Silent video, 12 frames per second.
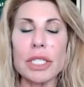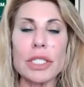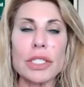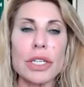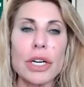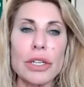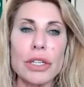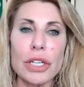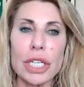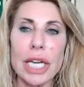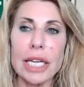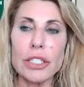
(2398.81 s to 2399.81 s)
This is a co
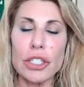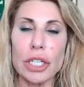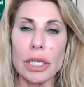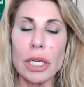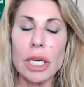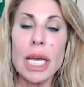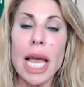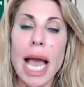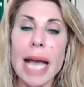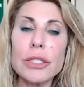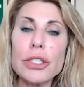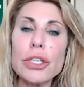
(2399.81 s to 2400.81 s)
creation.
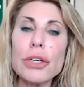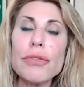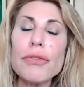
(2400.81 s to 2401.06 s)
And do you